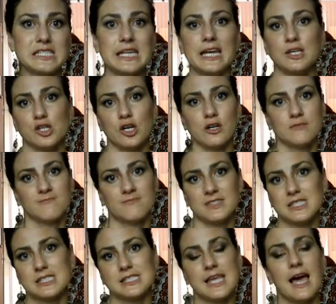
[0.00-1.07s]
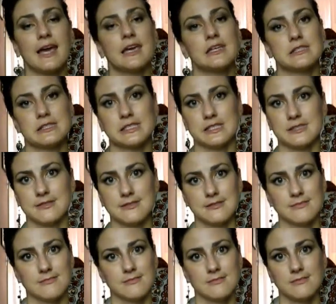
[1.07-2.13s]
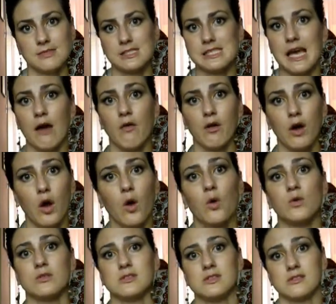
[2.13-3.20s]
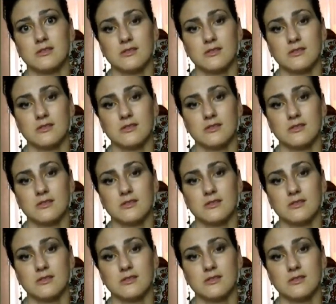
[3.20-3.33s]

It's nature. It's science. It's how it goes.